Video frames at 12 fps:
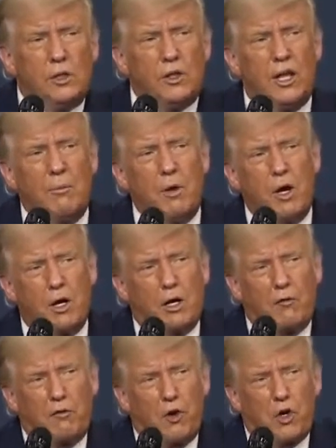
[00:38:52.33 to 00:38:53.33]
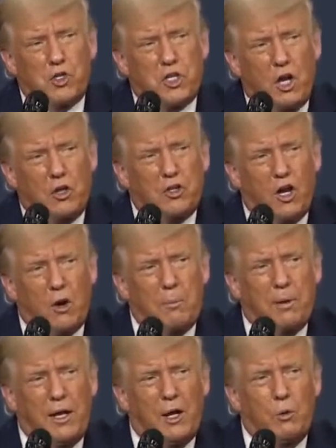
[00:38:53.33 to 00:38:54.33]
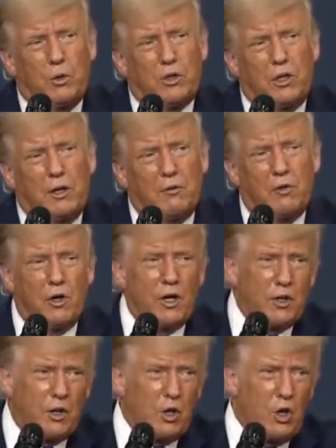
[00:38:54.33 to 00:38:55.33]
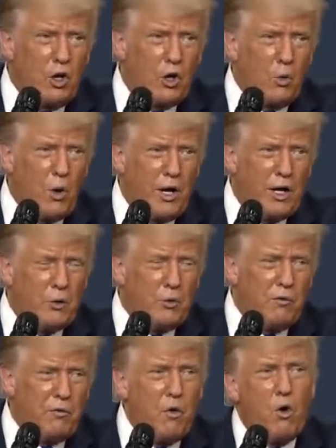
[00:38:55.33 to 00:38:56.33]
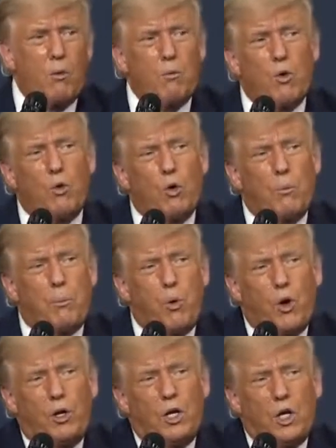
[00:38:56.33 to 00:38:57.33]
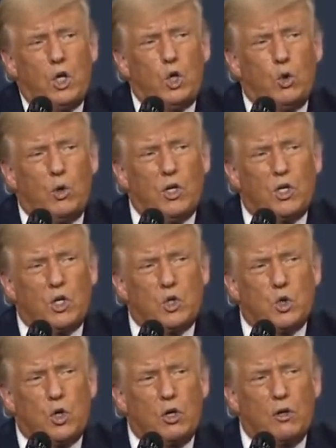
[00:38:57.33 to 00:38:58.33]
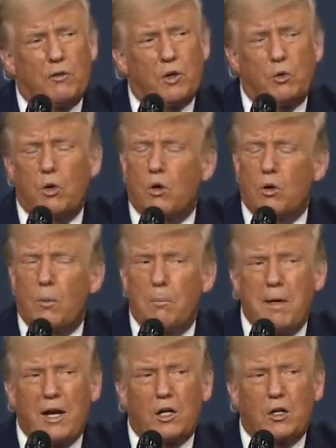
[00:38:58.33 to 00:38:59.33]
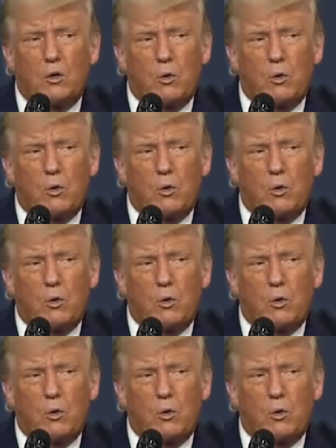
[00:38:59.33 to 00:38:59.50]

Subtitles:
The America First health care plan will deliver another long-awaited reform. We will put you in control of your own medical